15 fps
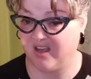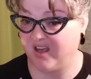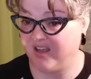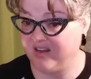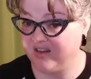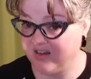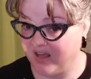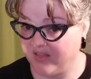
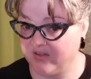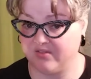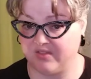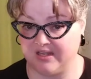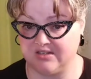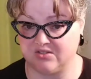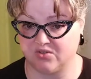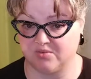Another
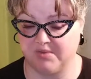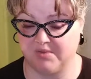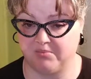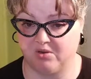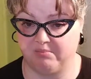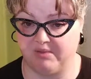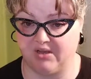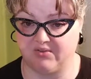thing to remember
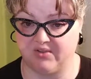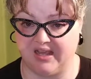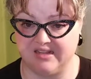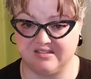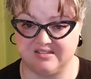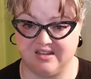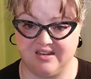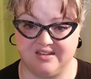about case
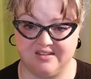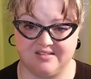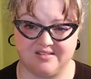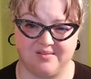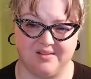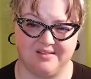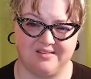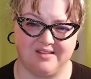studies
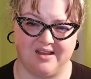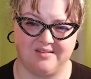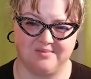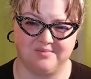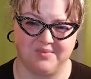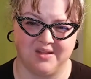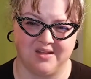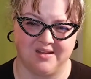is that
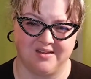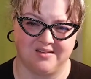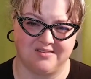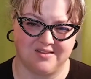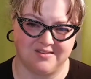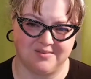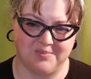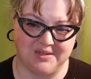
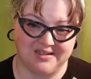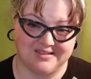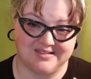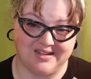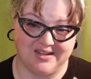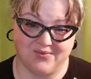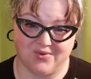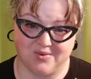just because
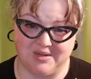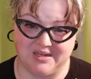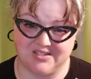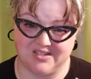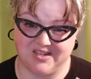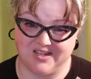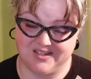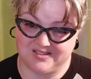the
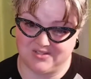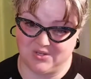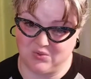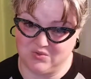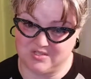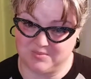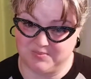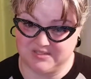information is so
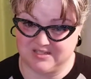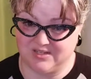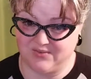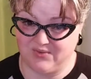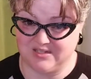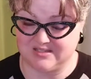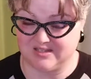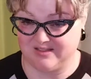
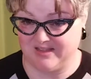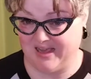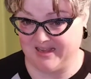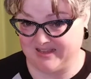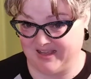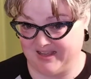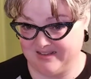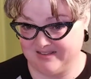specific to that
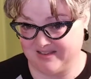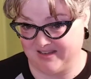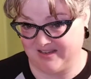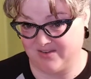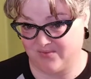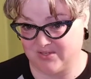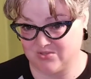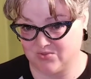case and
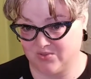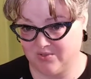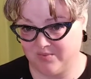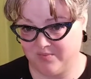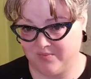individual,